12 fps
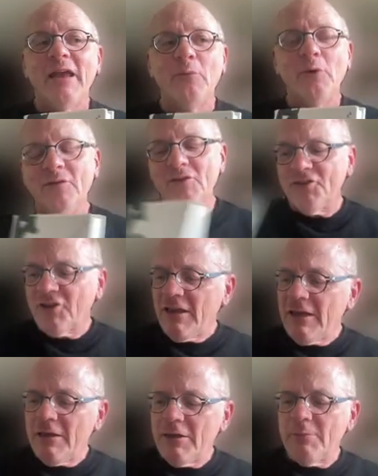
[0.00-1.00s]
And one of his
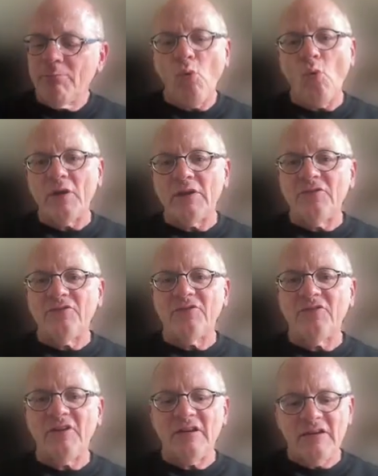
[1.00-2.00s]
key
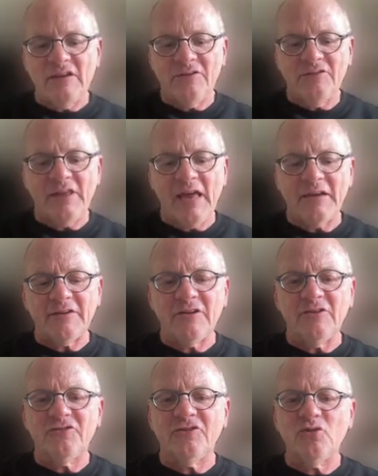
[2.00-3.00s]
points is that
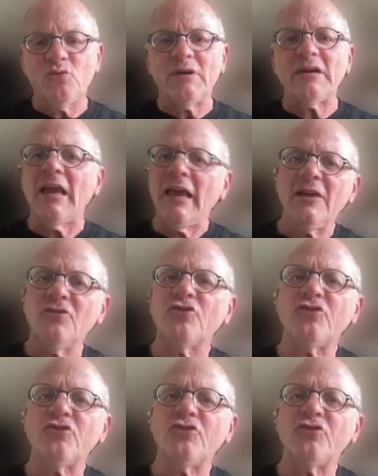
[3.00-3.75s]
to engage